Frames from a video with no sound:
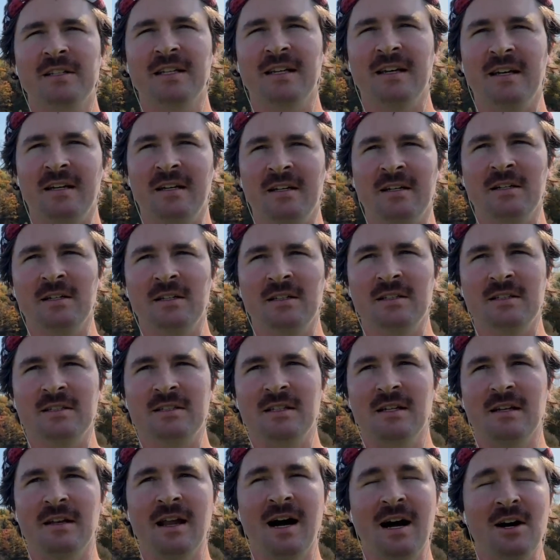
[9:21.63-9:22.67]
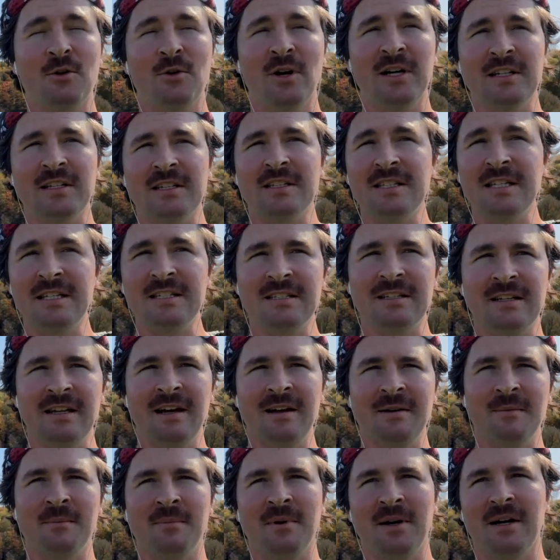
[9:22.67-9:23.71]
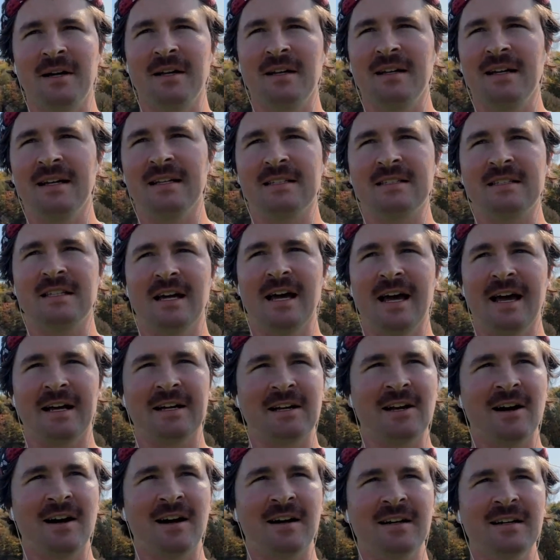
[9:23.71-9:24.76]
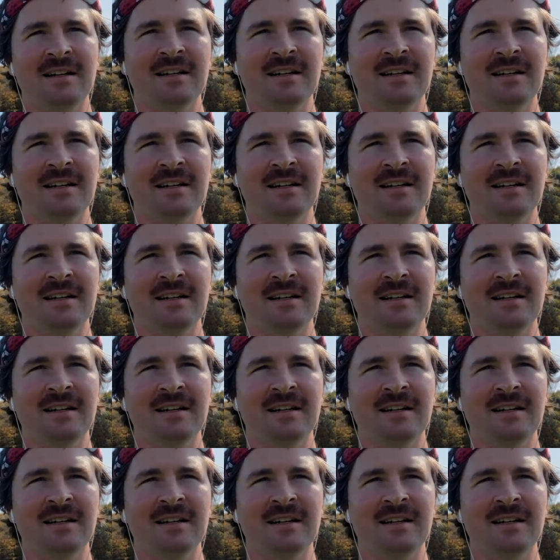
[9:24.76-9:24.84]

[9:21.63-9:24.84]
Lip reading: is not quite in season yet, but it's the eggnog.